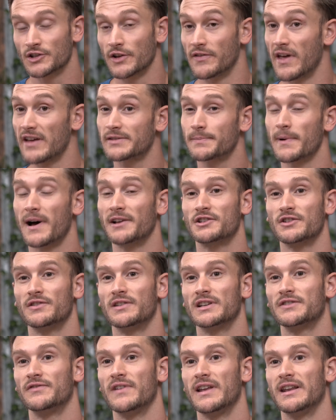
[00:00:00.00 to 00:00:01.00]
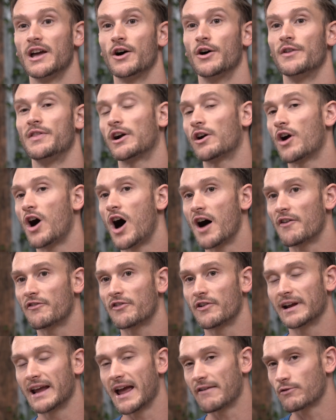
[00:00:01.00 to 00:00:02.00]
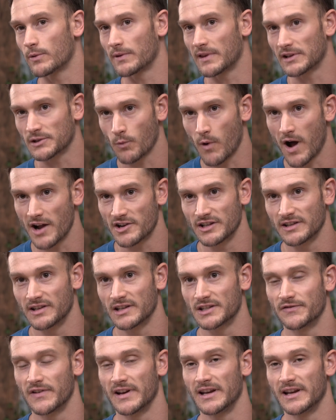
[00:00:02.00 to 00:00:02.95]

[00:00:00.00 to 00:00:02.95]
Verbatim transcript: So they sponsored this video, and they're offering everyone that's watching this